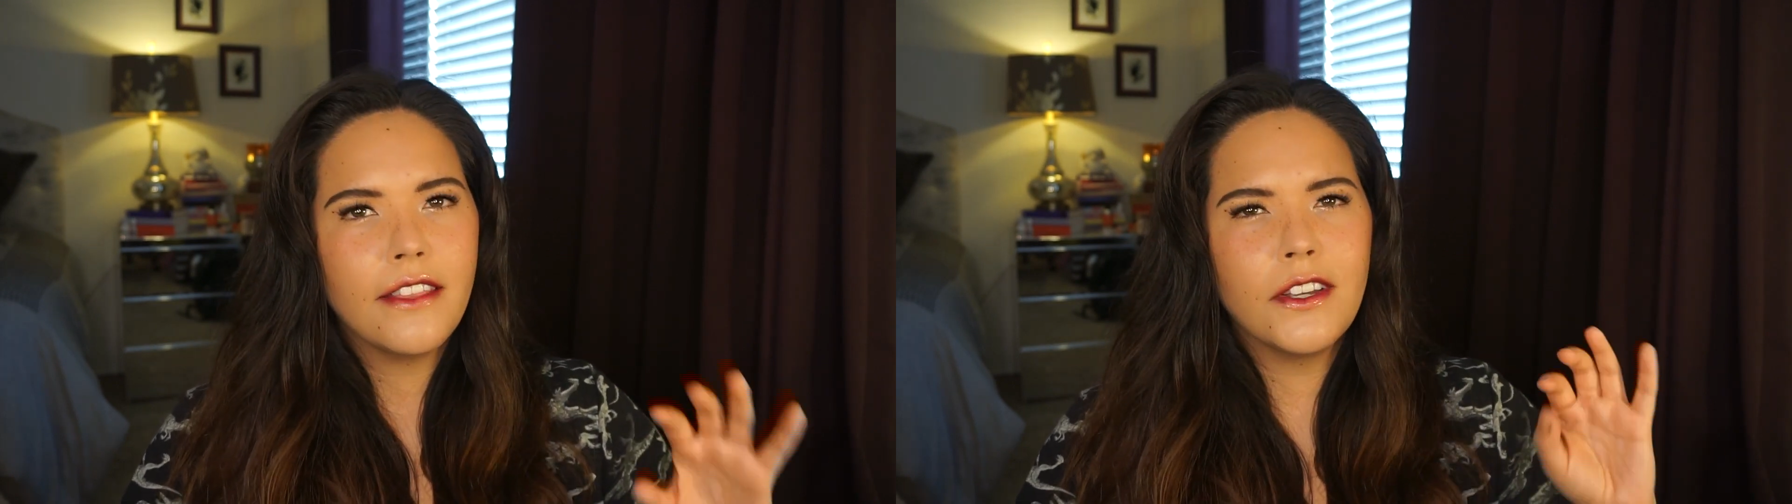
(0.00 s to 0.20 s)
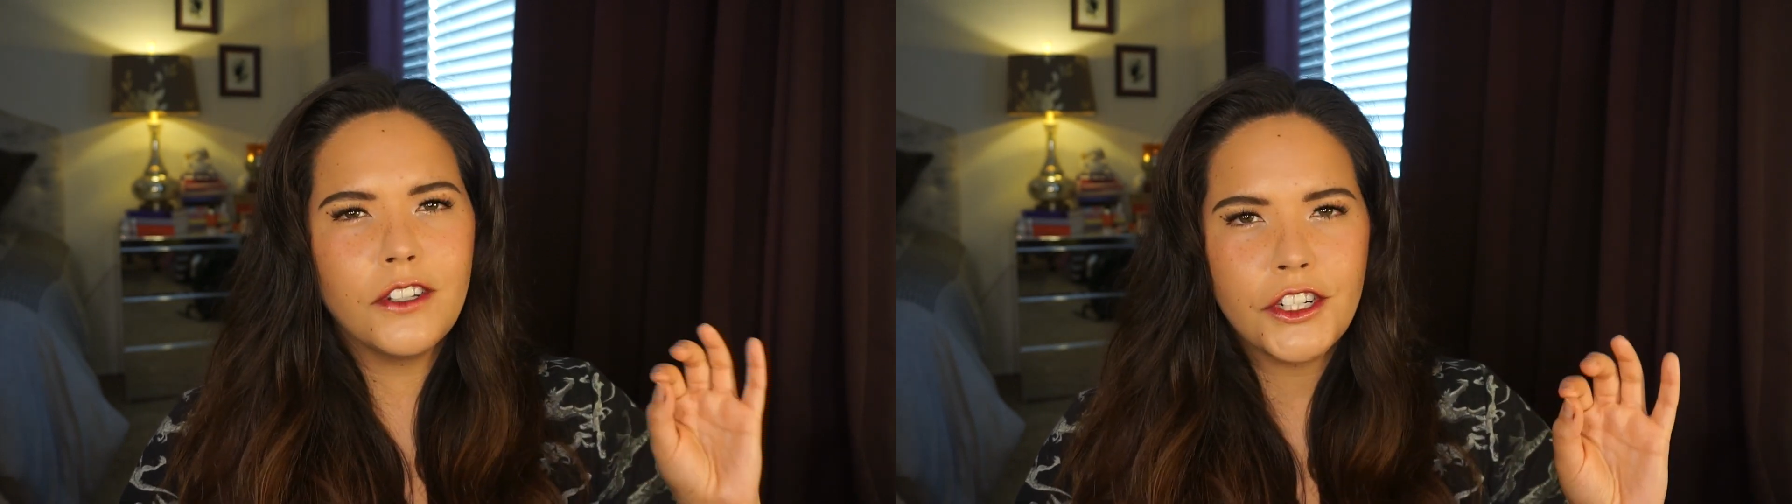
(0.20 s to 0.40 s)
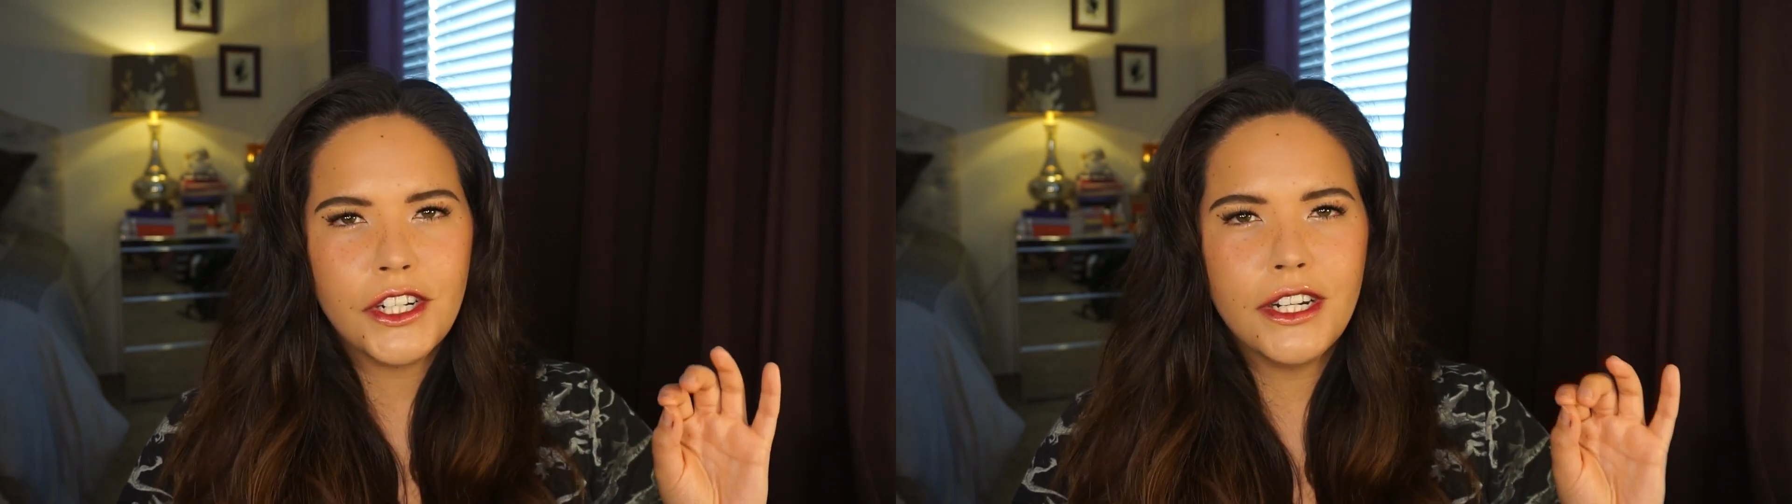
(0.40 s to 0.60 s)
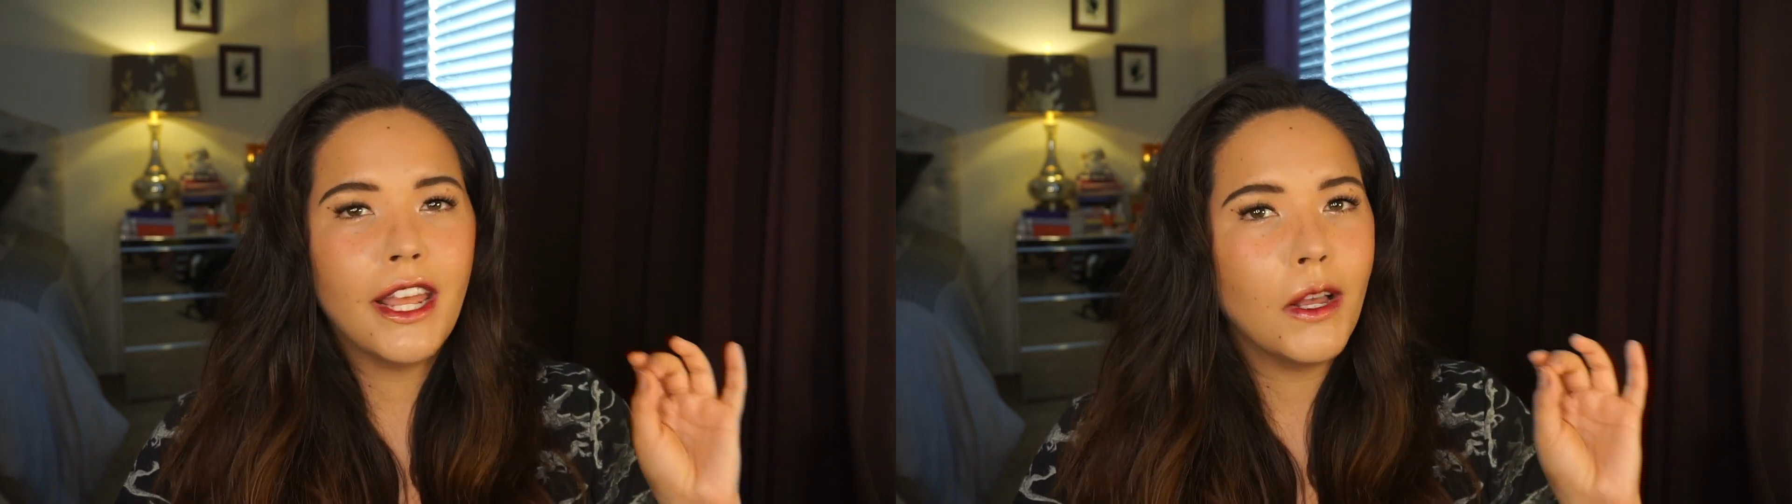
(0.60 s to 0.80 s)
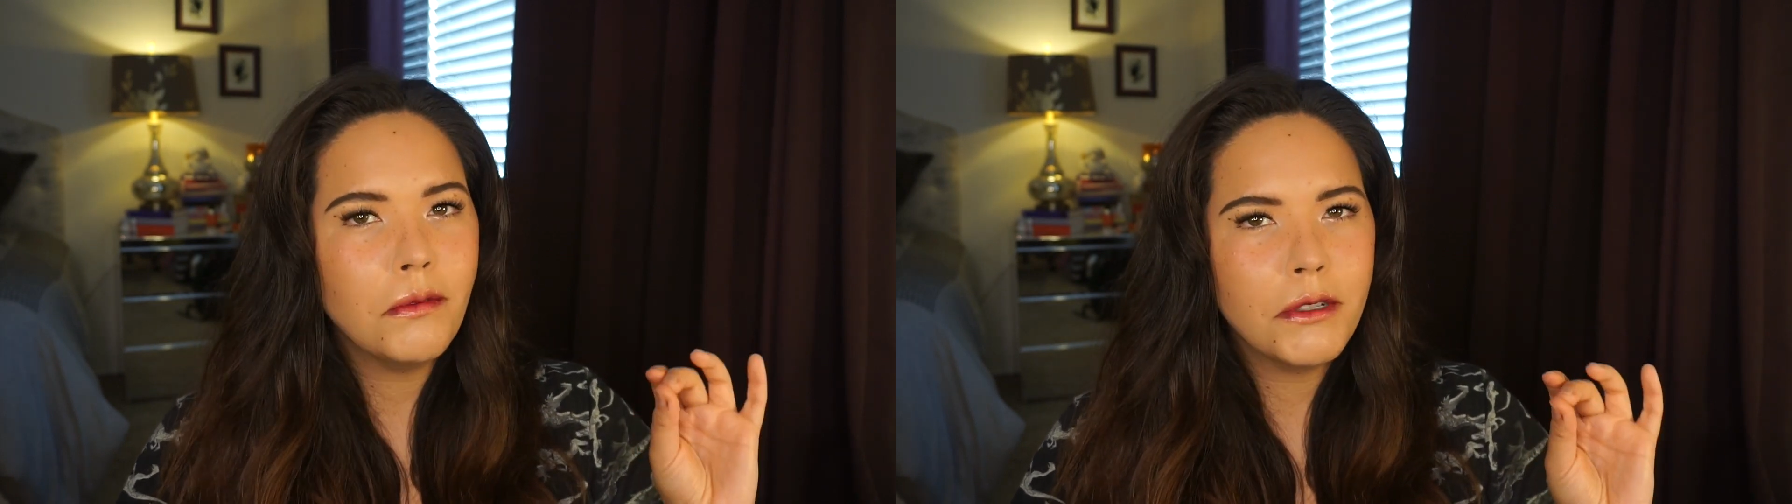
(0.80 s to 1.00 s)
the cushion
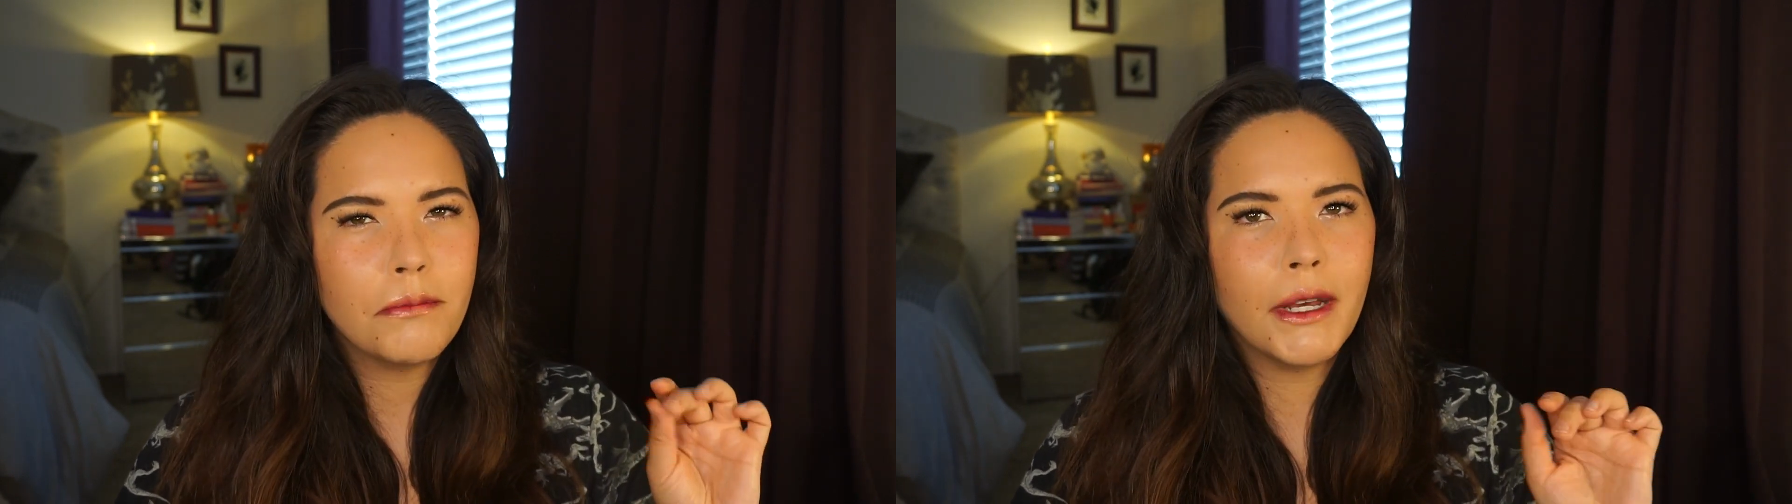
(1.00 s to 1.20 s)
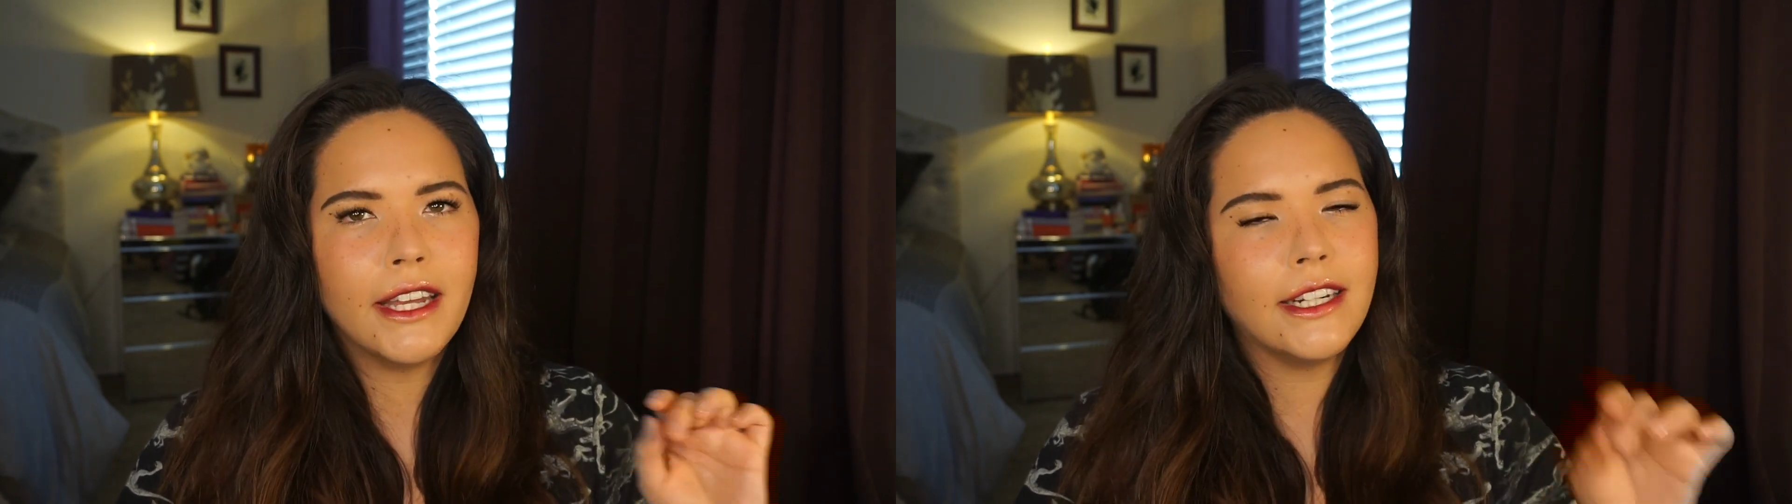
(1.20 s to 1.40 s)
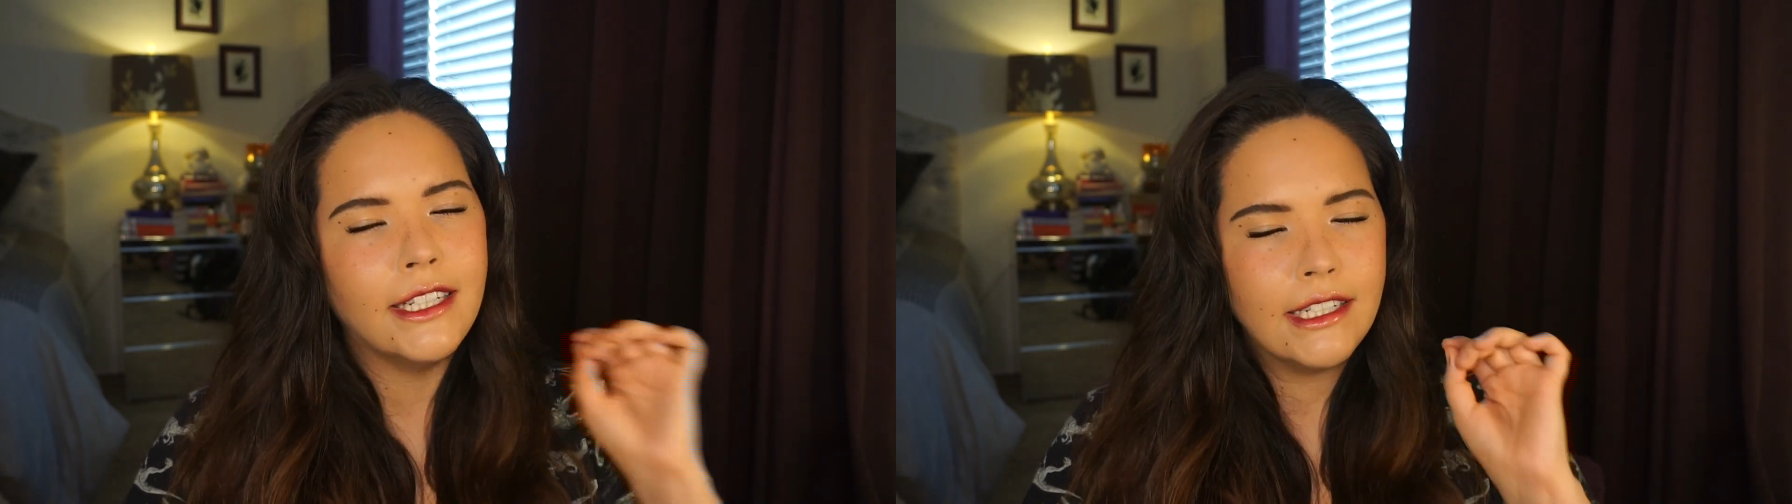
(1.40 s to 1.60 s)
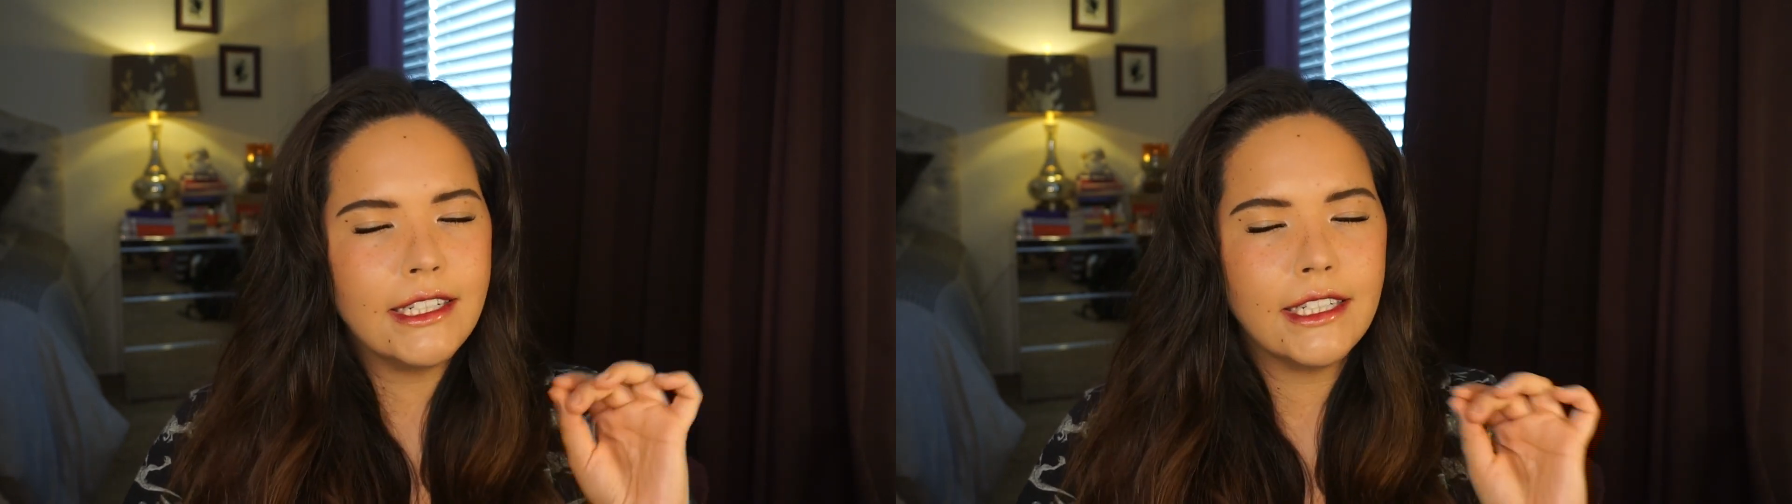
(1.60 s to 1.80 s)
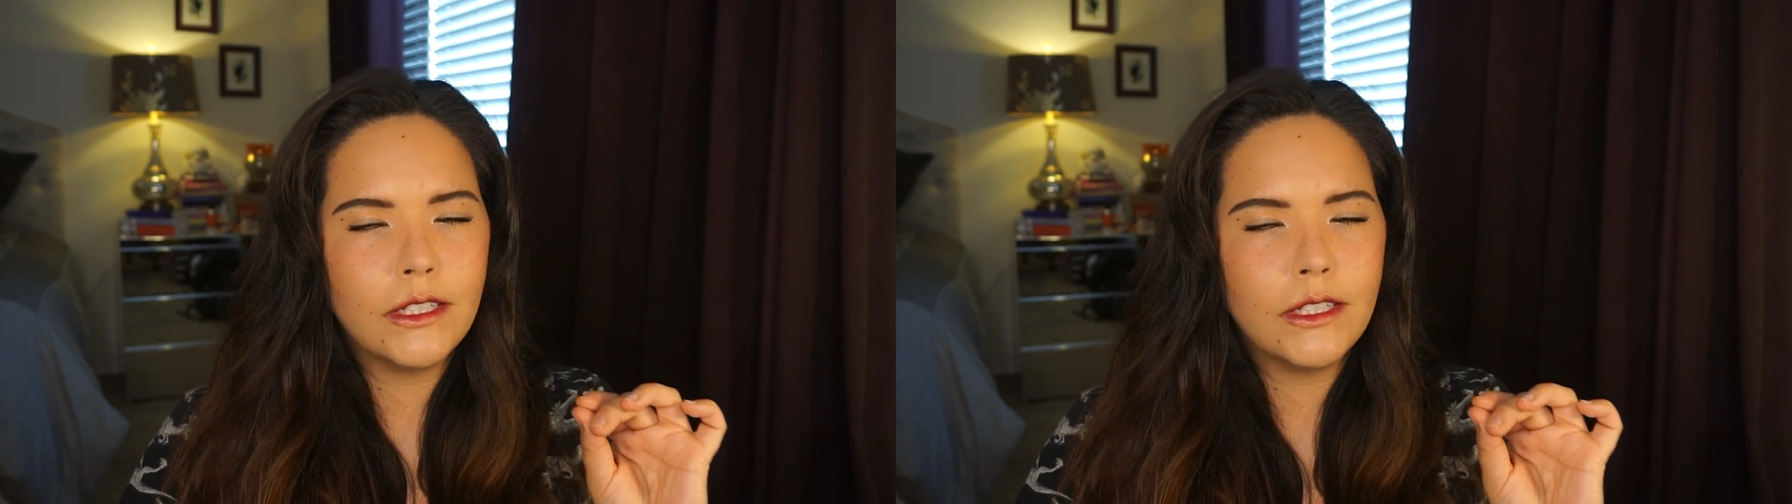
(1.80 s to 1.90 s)
helped but I needed a